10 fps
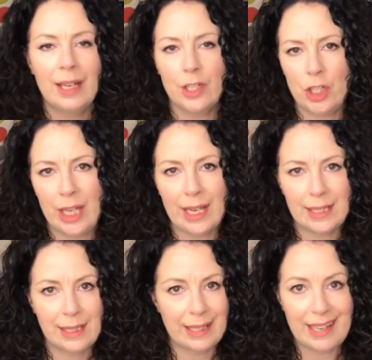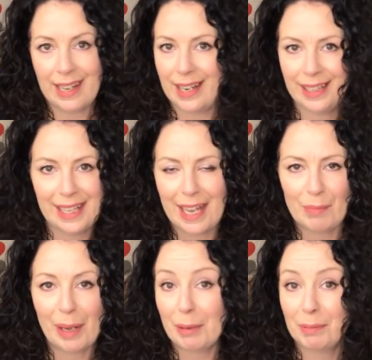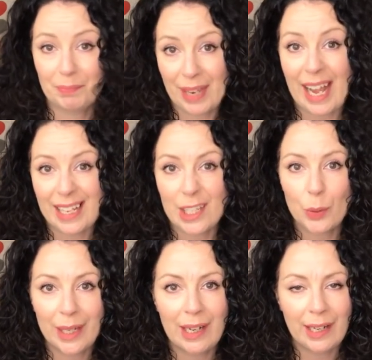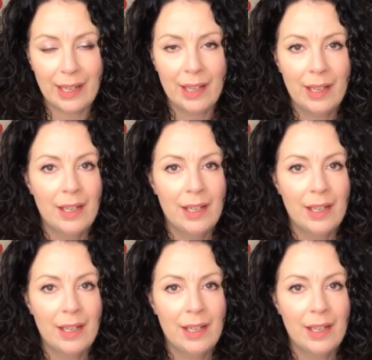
she added that, and it came out as quickly.